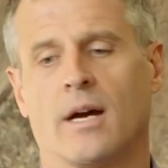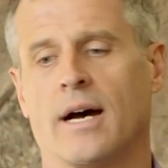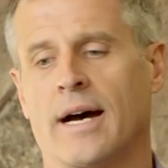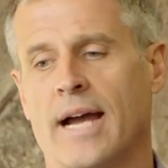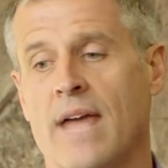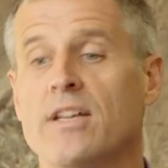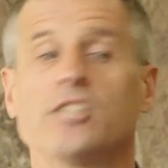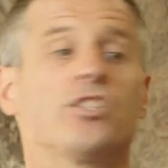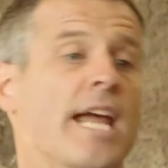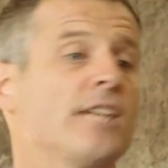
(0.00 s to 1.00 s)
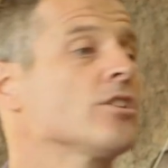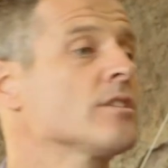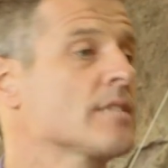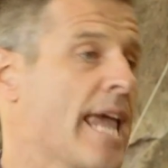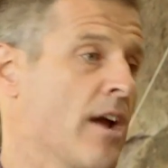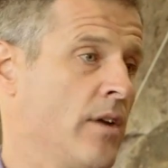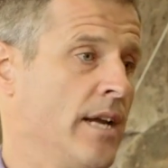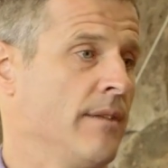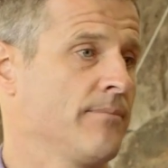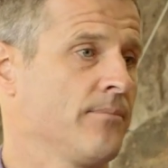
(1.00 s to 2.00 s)
and that change is scary.
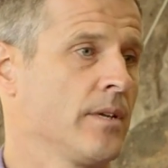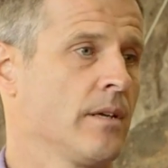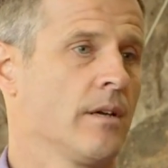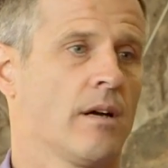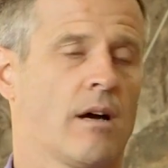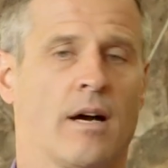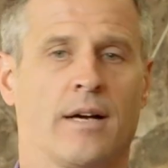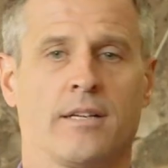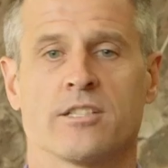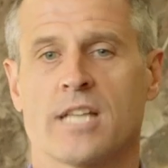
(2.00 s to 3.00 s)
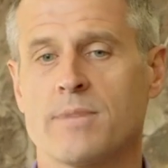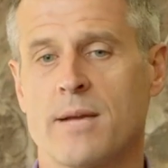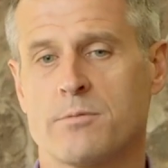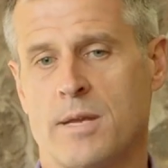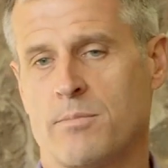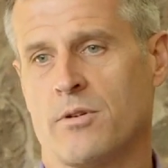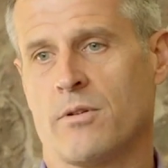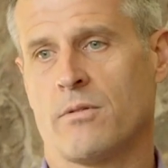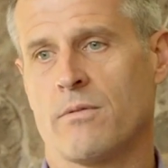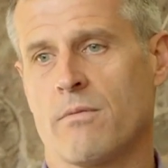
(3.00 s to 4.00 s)
You know, sometimes
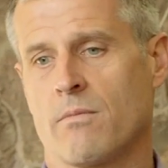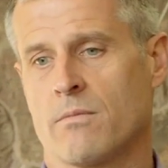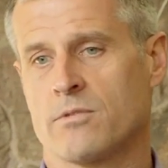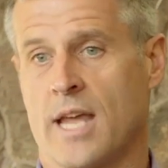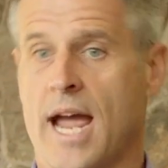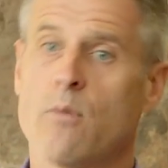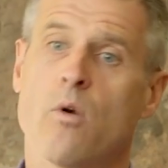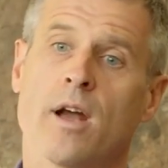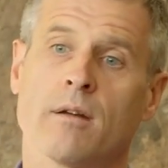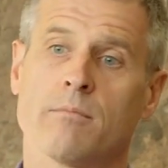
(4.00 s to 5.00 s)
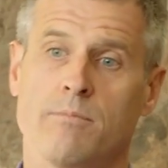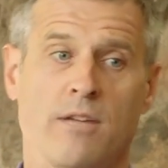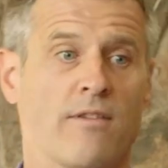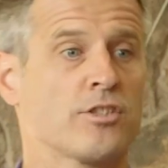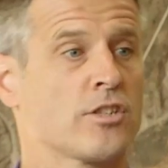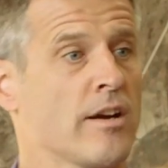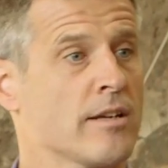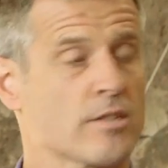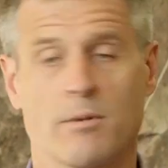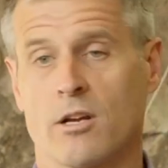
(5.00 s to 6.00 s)
people say, I want to be
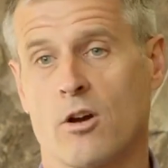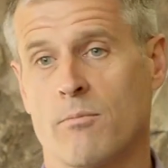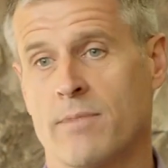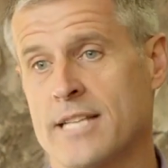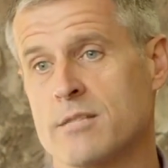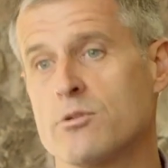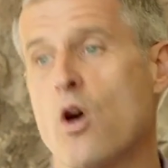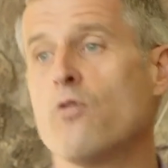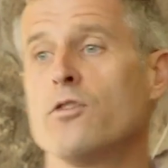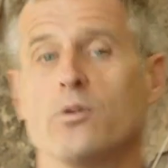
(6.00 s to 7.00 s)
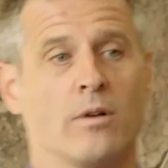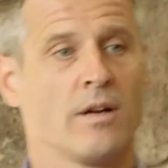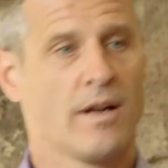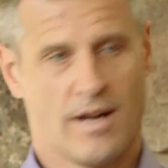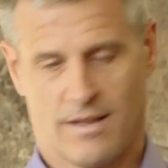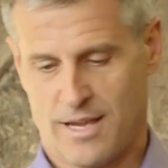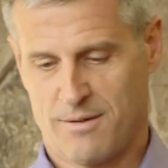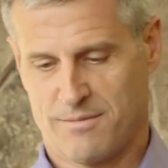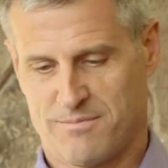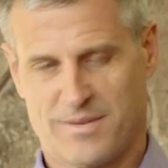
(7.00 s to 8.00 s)
vegetarian, so I'm going to go get some tofu. And
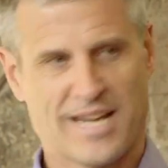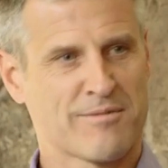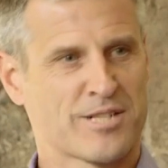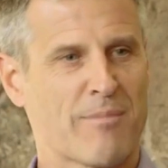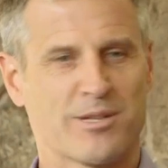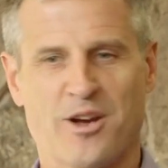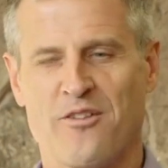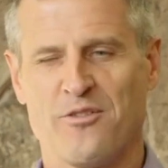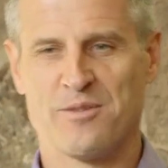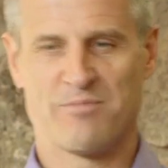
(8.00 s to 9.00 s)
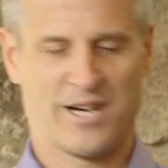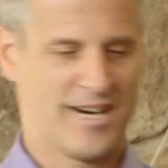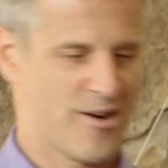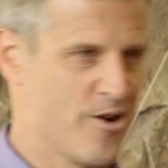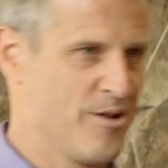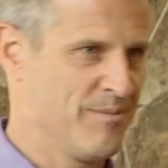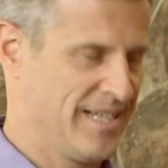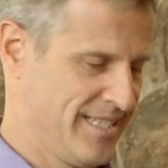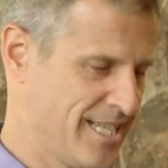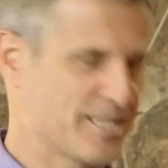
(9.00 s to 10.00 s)
they get a tub of tofu and bring it home, and
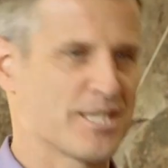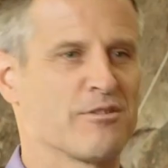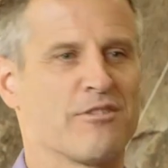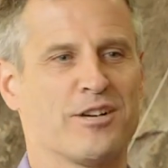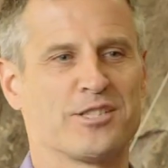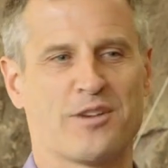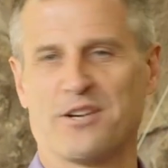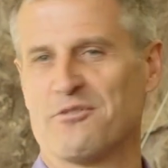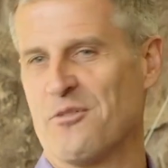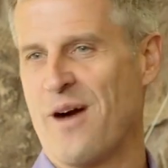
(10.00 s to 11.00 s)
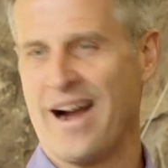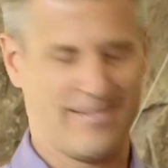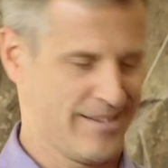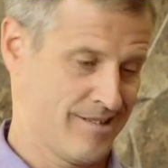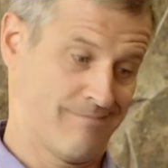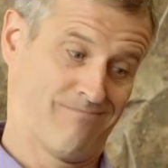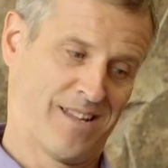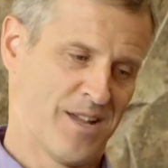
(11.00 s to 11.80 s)
it sits in the refrigerator for a while, and they go,